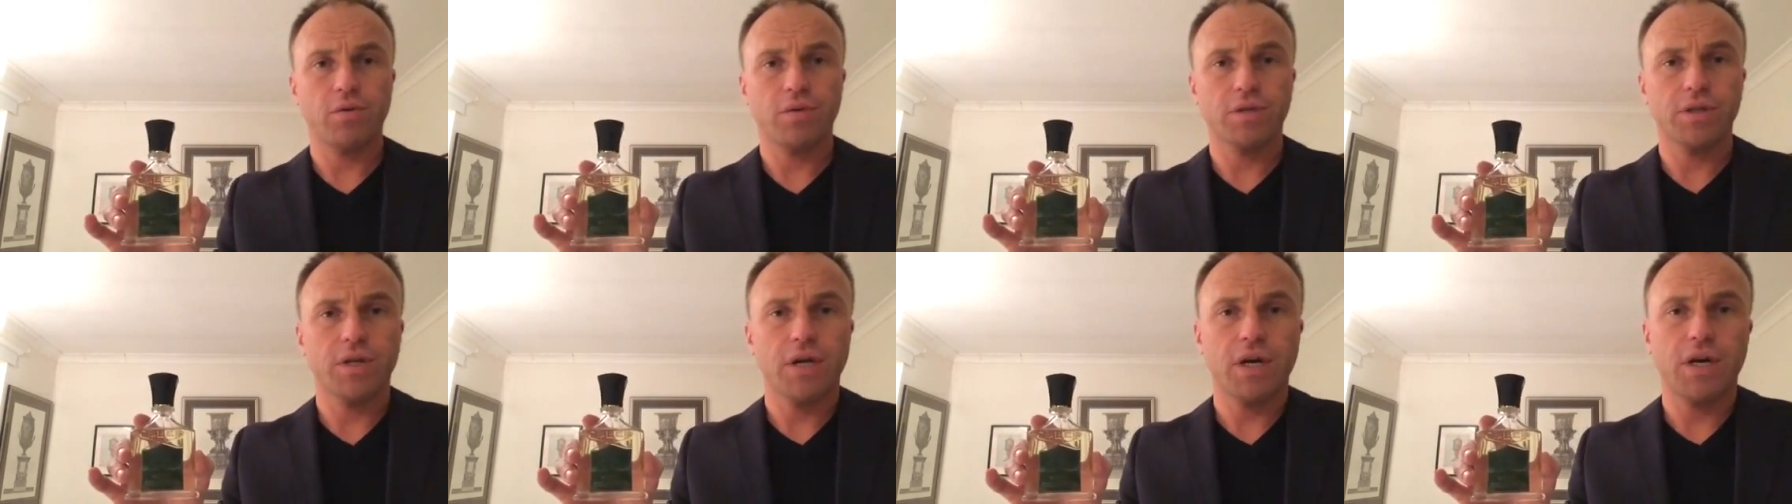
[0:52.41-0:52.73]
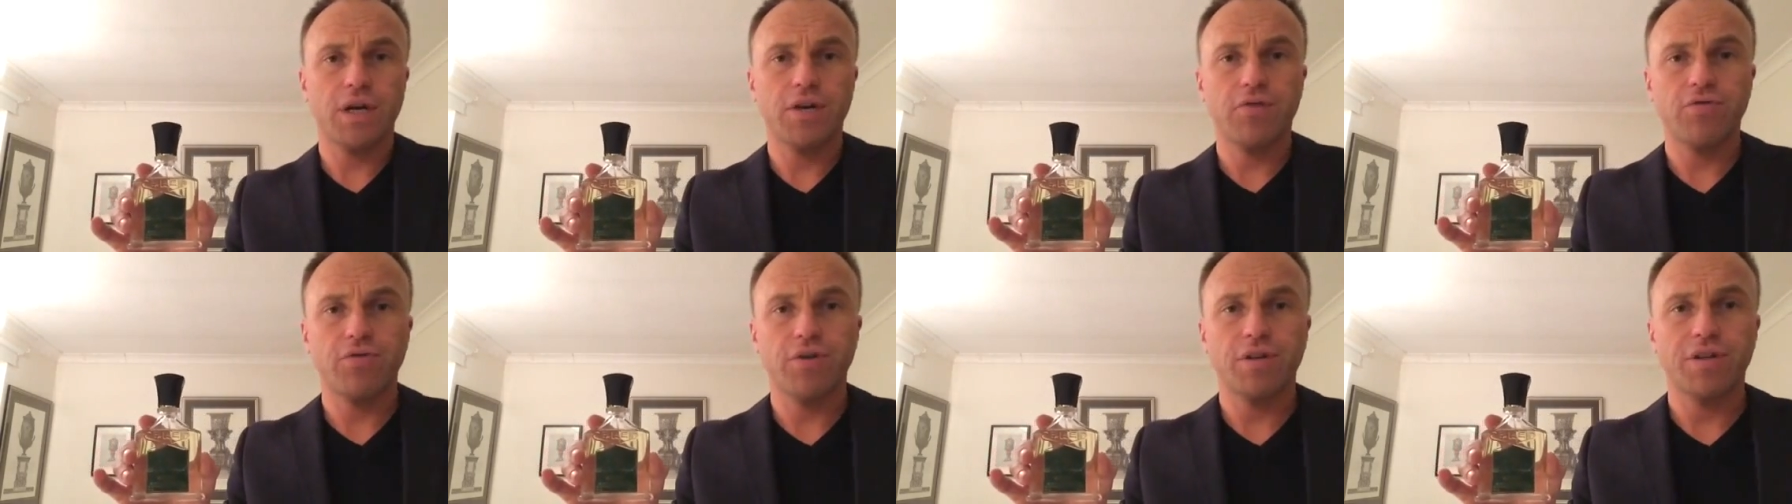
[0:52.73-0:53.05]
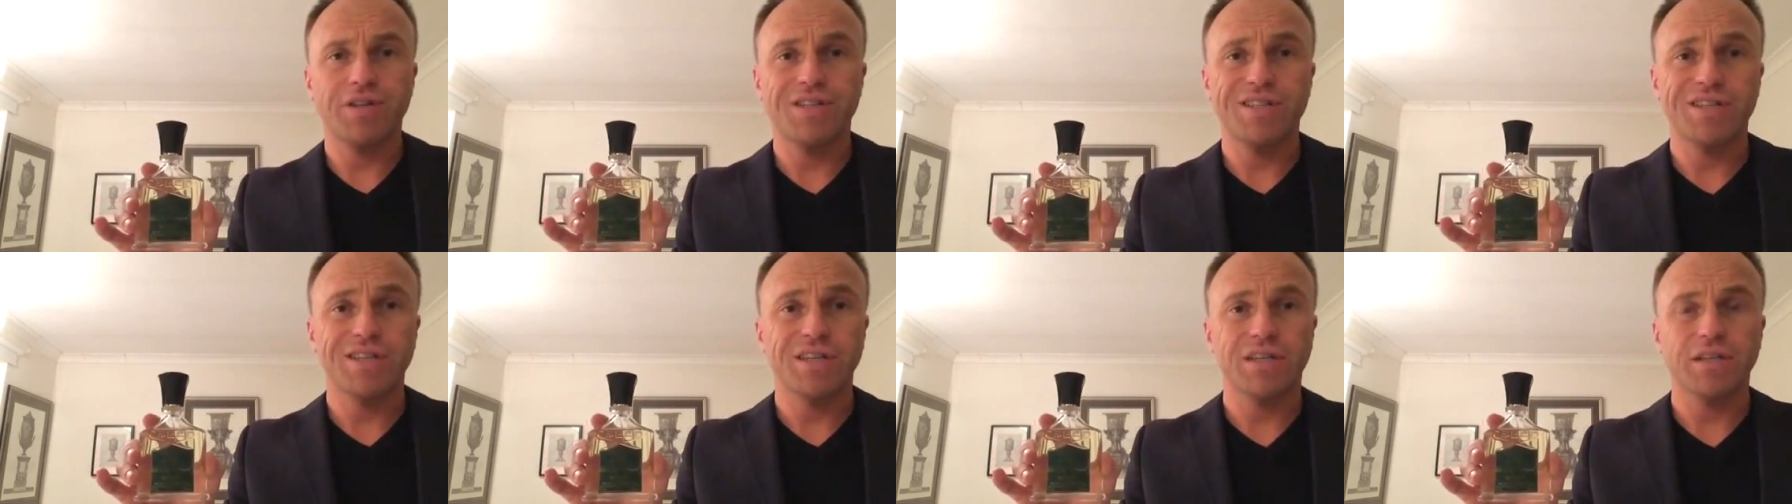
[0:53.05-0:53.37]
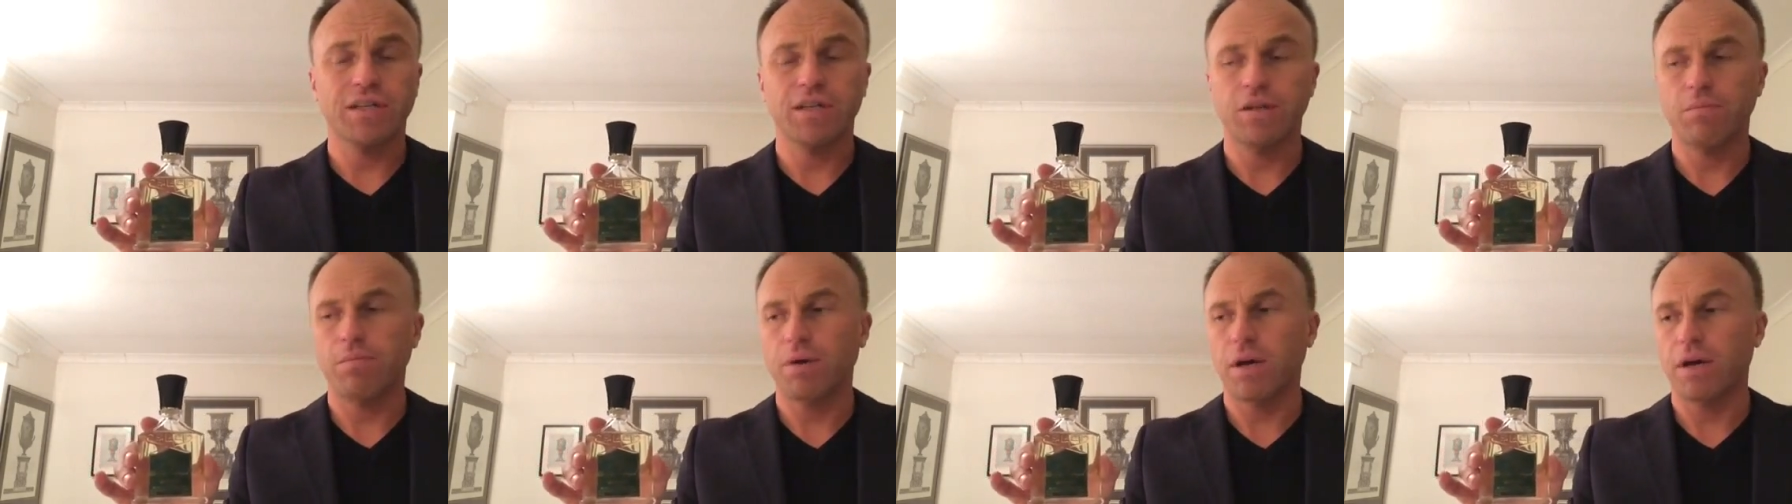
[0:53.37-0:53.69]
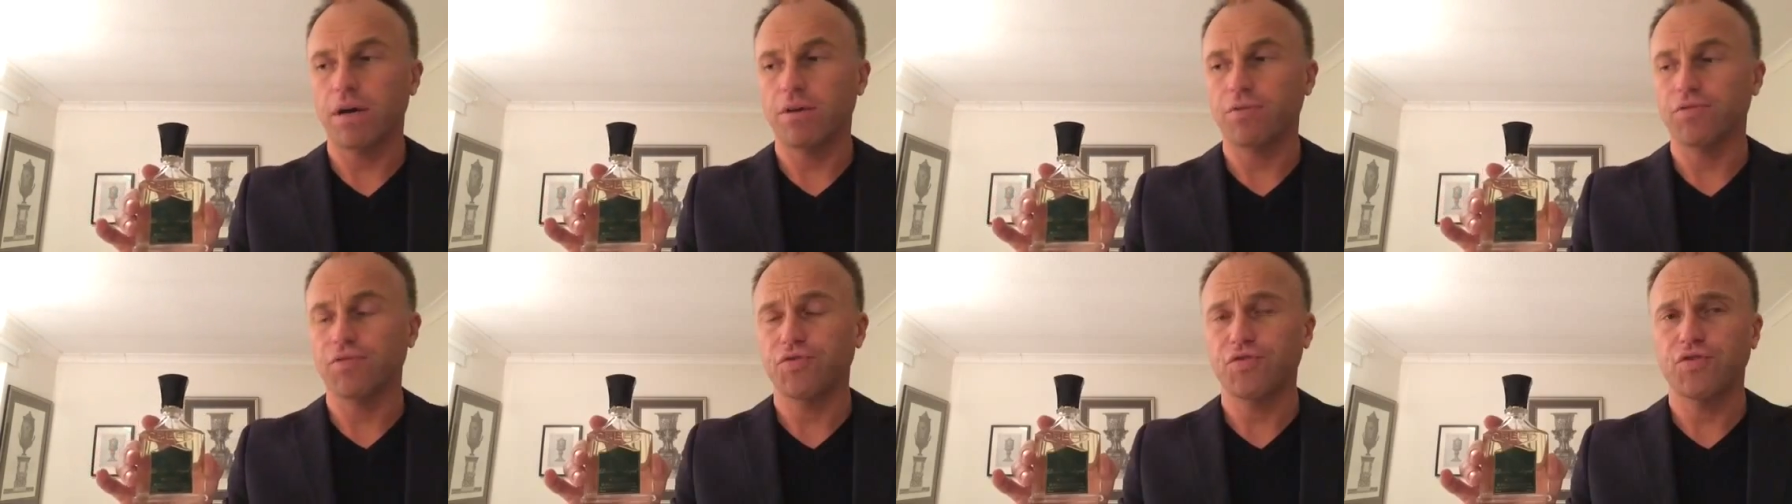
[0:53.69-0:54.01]
was
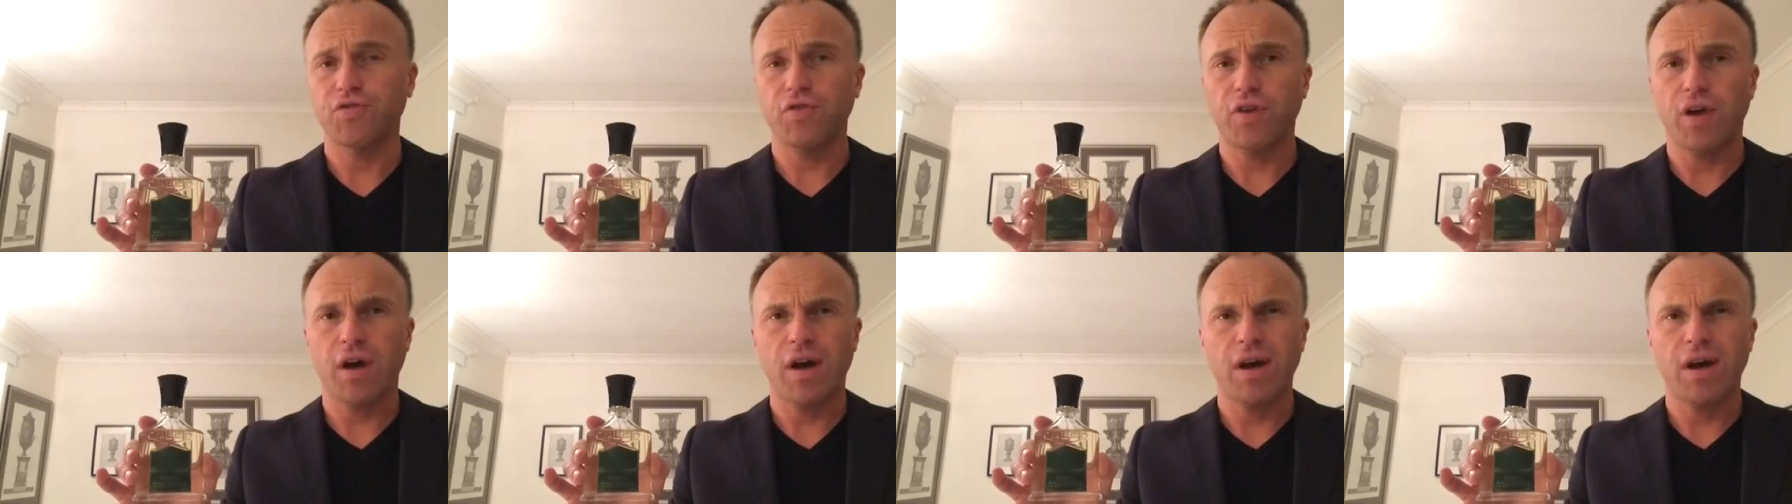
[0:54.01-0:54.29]
£160.